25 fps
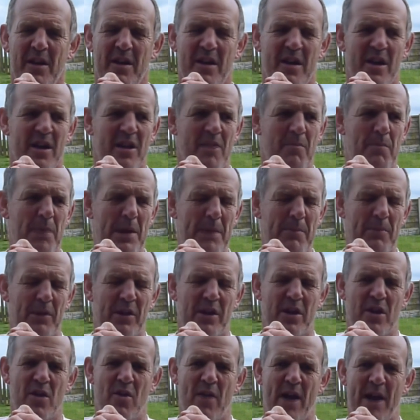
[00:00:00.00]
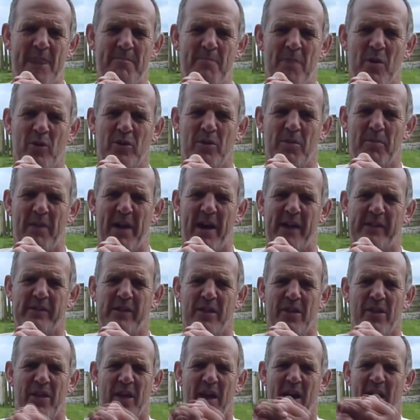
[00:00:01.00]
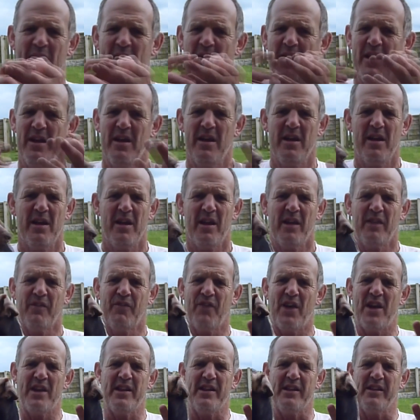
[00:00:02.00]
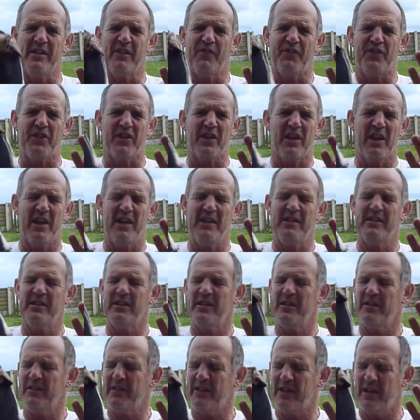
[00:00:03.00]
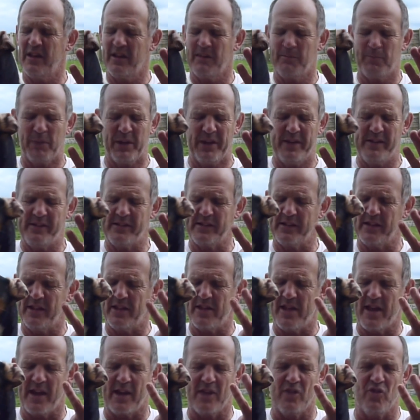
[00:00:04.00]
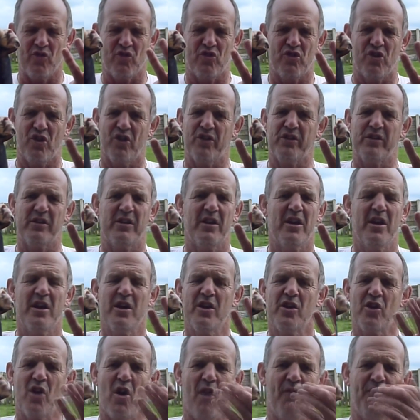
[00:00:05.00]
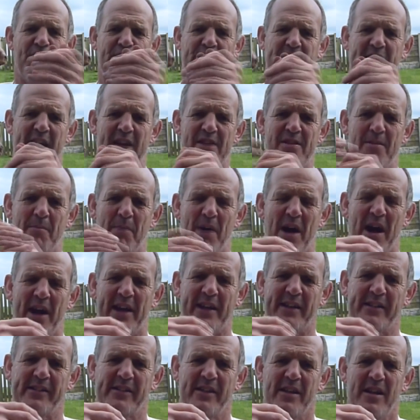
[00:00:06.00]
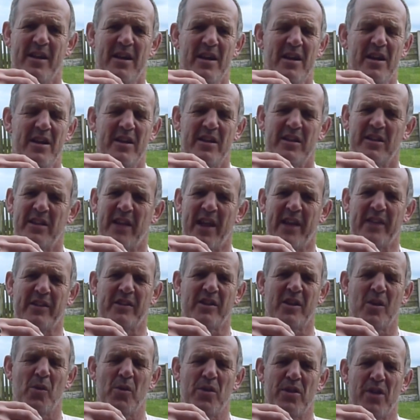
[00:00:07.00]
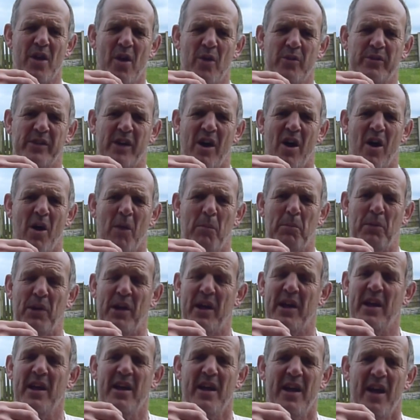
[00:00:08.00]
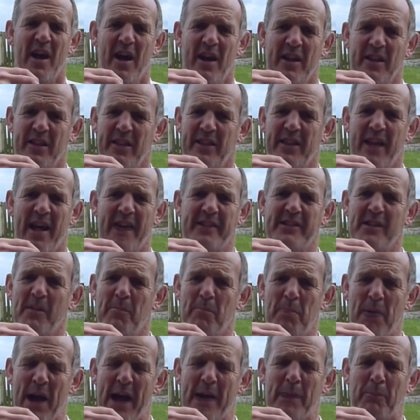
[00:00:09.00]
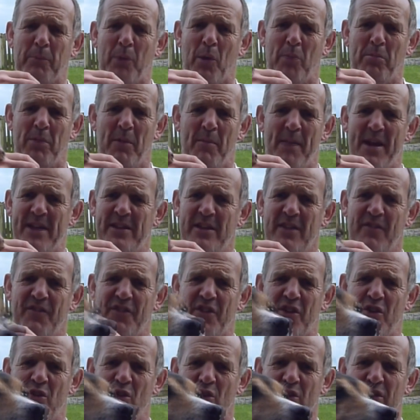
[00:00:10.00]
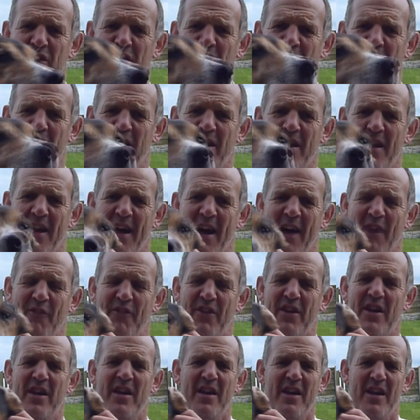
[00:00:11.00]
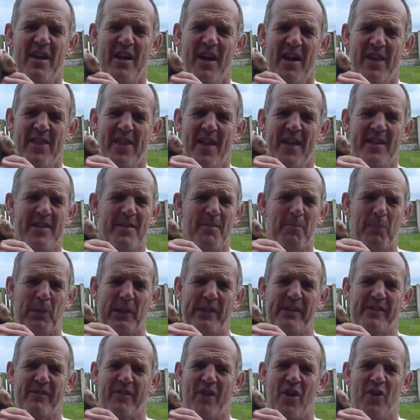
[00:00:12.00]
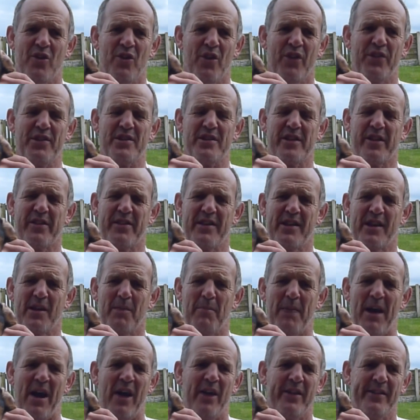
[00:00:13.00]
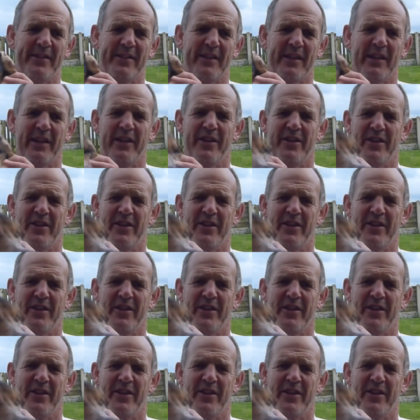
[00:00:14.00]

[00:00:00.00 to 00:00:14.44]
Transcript: And if people are going to ride motorbikes on there, it's very easy to kick, kick police because they can just confiscate the bikes. It takes two of those at Albury, and that's your bike problem ended for another year and a half and then the police have got nothing to think about until a